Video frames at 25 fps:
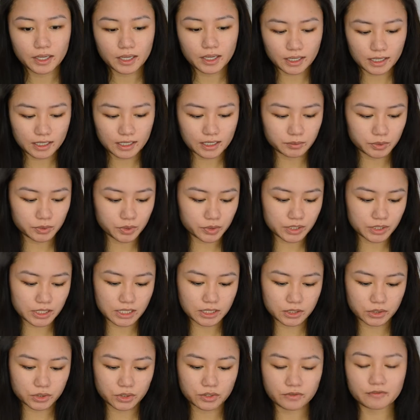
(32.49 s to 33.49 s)
And I'm
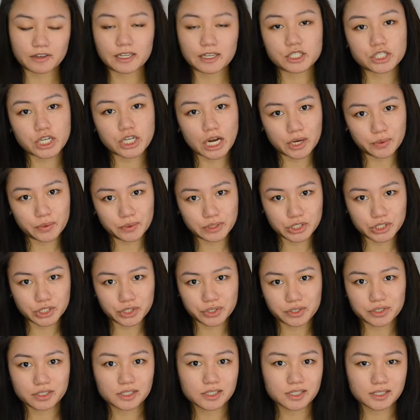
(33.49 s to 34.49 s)
using Too Faced Shadow
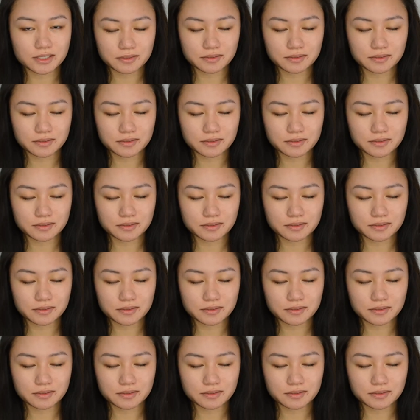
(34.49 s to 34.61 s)
Insurance.